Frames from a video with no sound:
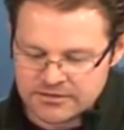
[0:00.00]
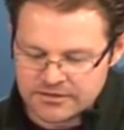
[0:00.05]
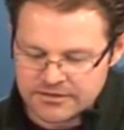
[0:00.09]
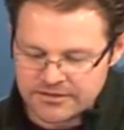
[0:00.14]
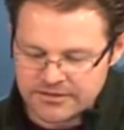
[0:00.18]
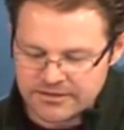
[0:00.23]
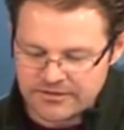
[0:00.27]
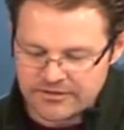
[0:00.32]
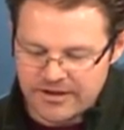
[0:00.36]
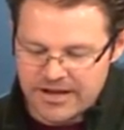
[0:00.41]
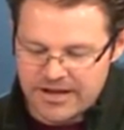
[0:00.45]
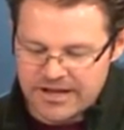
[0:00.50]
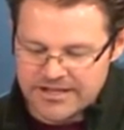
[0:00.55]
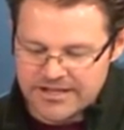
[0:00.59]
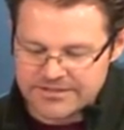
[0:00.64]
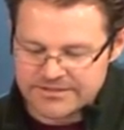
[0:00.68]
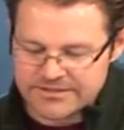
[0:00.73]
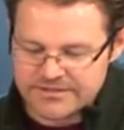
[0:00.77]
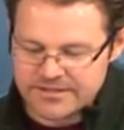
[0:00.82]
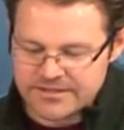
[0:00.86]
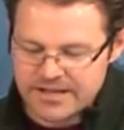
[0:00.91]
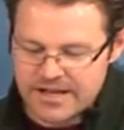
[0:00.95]

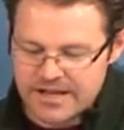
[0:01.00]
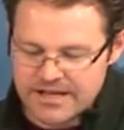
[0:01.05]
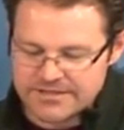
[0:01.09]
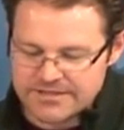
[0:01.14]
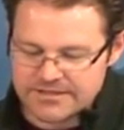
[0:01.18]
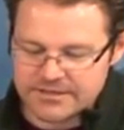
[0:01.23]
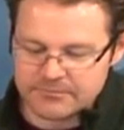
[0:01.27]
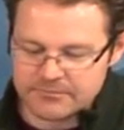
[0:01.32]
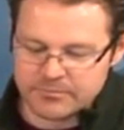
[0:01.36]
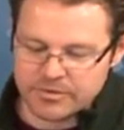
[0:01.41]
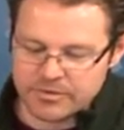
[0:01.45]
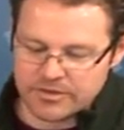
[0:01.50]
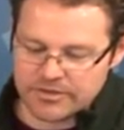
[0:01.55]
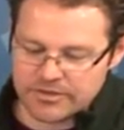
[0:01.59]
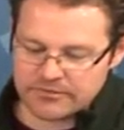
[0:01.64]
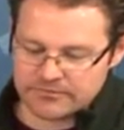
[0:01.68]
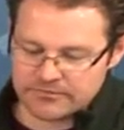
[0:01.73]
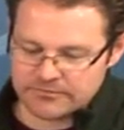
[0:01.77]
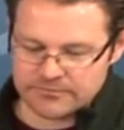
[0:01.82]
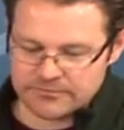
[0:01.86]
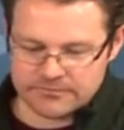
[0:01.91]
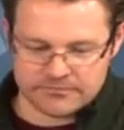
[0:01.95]
as
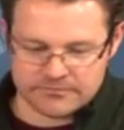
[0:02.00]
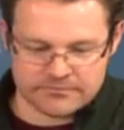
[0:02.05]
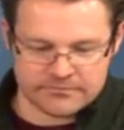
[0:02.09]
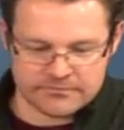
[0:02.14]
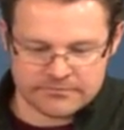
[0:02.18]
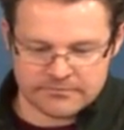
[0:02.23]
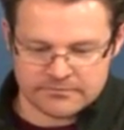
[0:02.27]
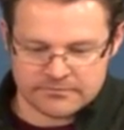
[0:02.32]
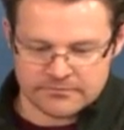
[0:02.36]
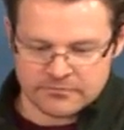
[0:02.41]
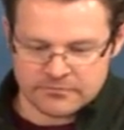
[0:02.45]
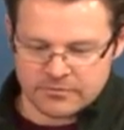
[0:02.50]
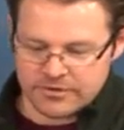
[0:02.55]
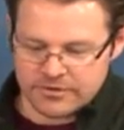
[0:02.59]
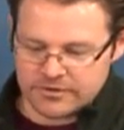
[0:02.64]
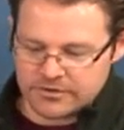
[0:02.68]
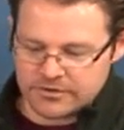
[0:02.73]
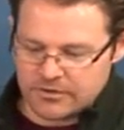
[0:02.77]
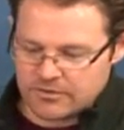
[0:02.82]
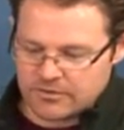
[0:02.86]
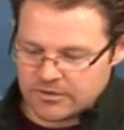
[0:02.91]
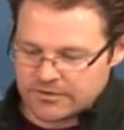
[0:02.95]
input with
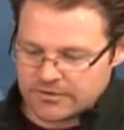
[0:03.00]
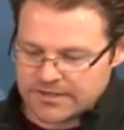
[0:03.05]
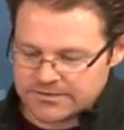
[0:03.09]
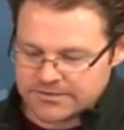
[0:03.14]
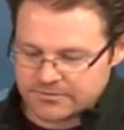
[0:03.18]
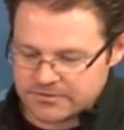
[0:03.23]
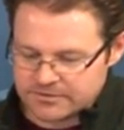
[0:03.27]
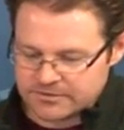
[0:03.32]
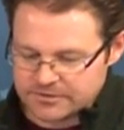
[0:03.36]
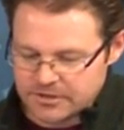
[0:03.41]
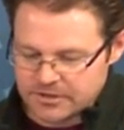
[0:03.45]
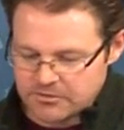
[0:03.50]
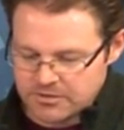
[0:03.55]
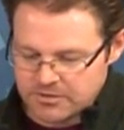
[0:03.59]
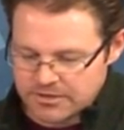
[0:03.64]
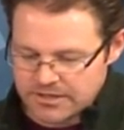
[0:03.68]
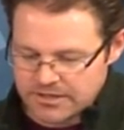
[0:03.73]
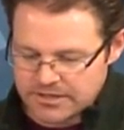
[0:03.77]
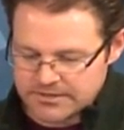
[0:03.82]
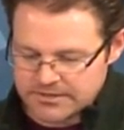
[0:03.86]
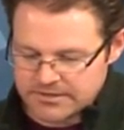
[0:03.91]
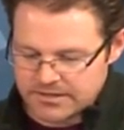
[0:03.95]
a lower. That's with a
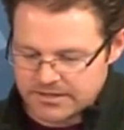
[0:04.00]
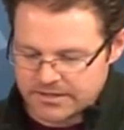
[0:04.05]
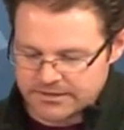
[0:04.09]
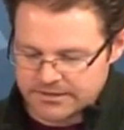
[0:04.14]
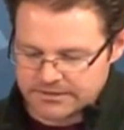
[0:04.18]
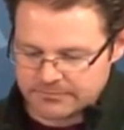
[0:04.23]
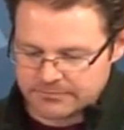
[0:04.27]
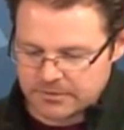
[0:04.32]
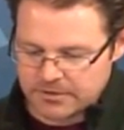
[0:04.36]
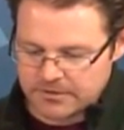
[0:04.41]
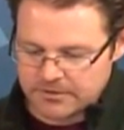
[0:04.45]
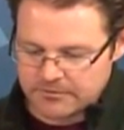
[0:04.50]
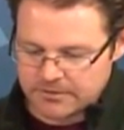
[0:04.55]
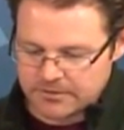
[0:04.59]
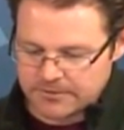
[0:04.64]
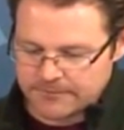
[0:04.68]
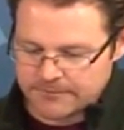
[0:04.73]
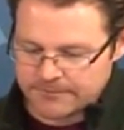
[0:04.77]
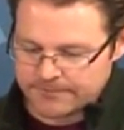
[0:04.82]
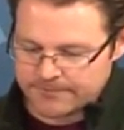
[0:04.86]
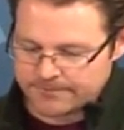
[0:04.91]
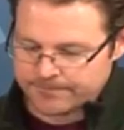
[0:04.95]
lowercase s, by the
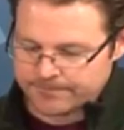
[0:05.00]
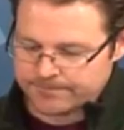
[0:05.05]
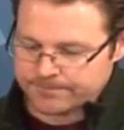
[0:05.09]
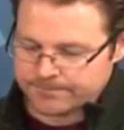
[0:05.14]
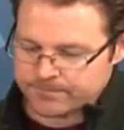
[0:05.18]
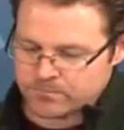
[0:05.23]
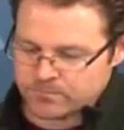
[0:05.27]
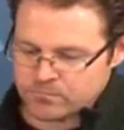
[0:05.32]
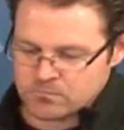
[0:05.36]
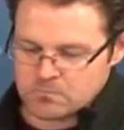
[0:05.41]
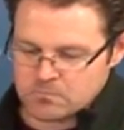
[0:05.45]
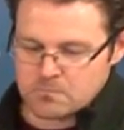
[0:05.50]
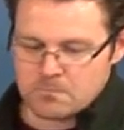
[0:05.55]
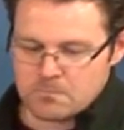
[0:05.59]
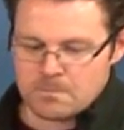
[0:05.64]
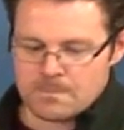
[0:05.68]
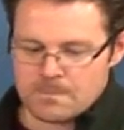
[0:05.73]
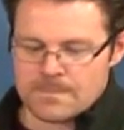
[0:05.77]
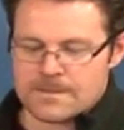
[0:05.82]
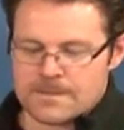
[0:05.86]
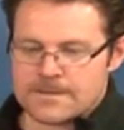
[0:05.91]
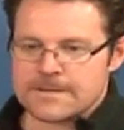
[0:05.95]
way.
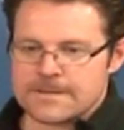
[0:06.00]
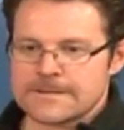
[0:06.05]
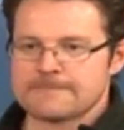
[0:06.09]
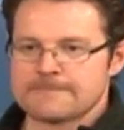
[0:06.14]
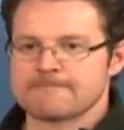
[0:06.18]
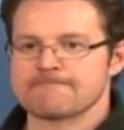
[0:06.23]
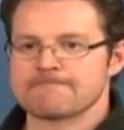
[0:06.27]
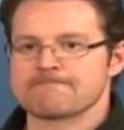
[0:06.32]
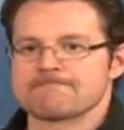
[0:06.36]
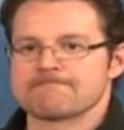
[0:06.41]
Okay.